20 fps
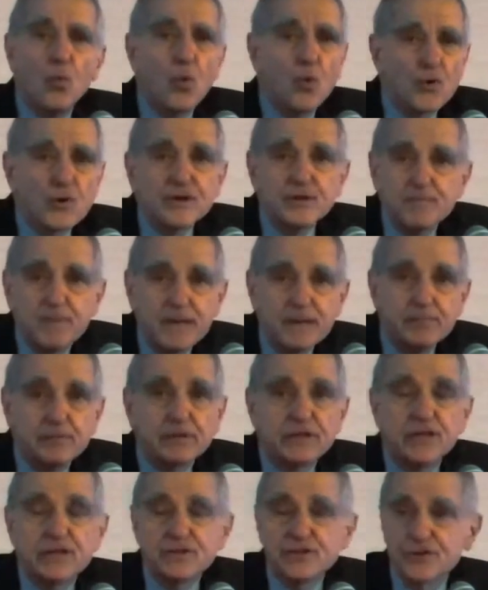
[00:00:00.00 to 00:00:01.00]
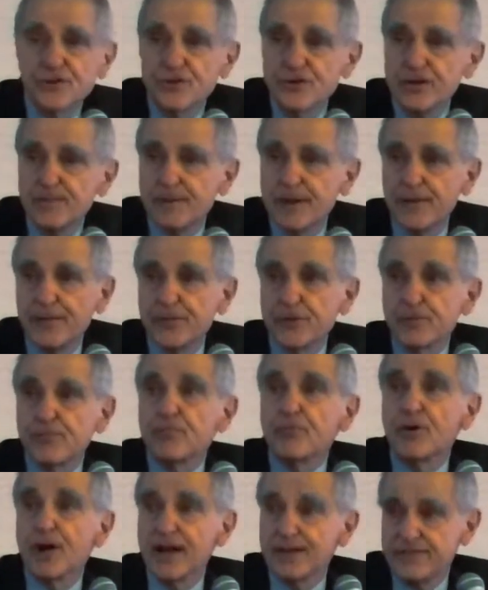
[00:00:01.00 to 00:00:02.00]
Weren't people concerned about their
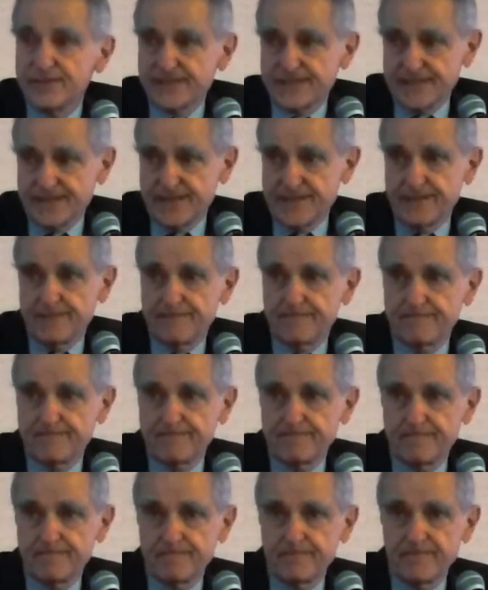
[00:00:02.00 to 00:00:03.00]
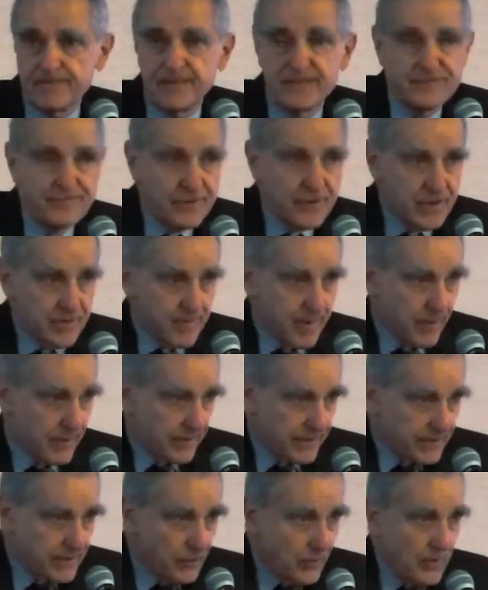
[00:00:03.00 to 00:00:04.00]
privacy? It's a very
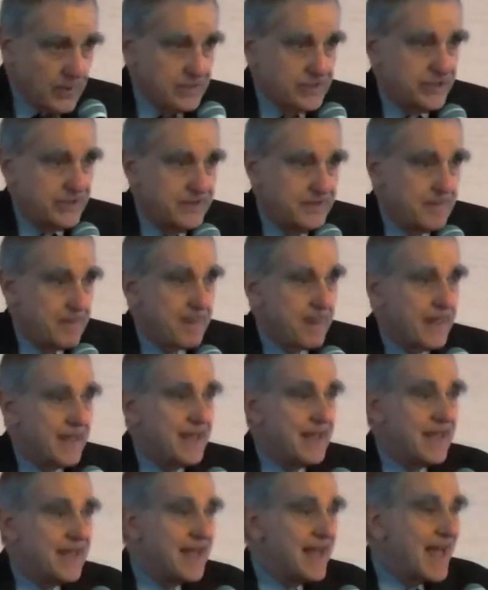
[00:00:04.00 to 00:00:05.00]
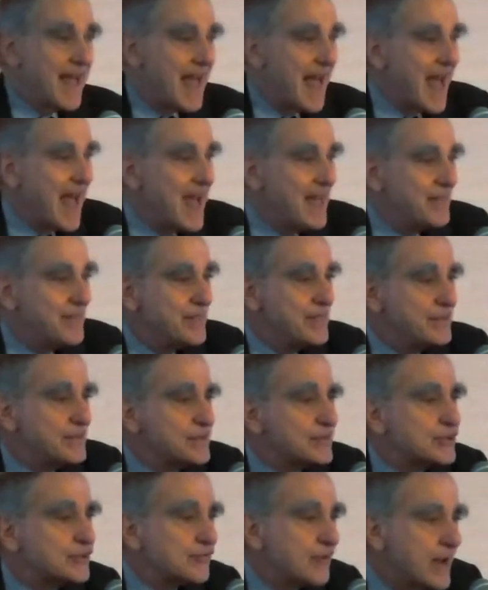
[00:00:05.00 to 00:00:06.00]
American question. And the
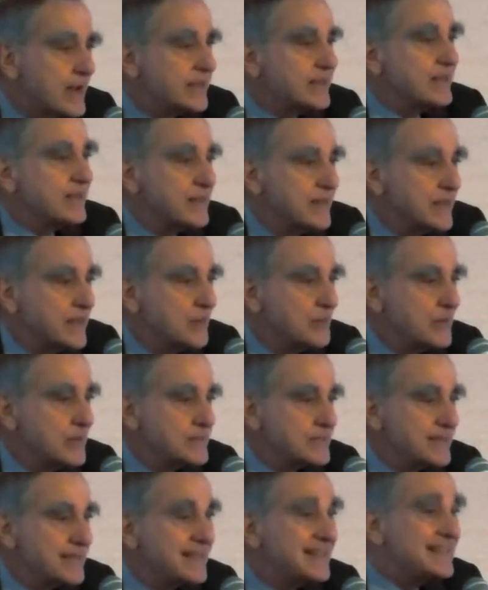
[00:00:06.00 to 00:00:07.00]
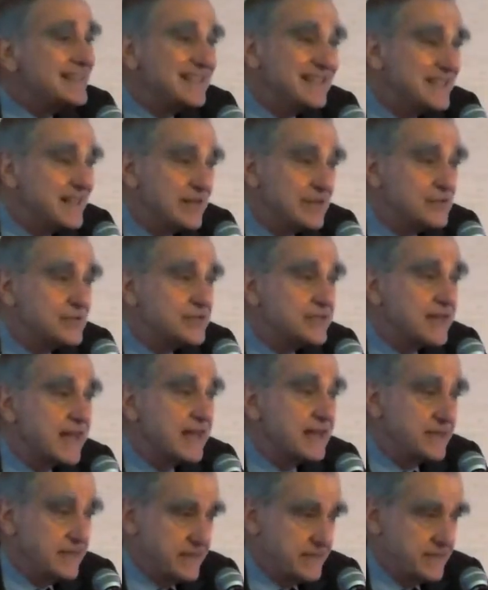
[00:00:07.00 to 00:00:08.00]
striking thing was he didn't
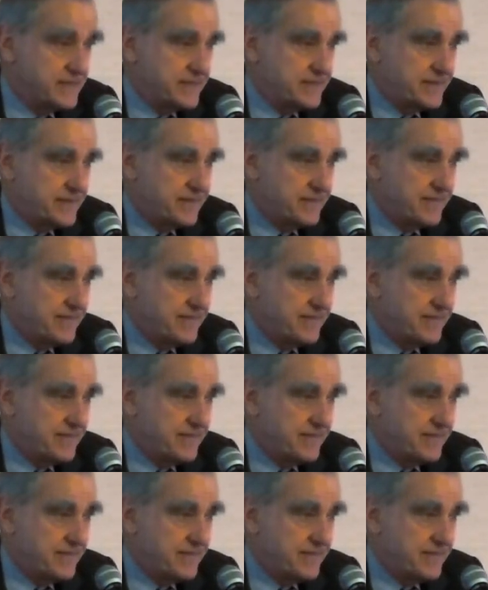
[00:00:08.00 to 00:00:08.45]
understand us.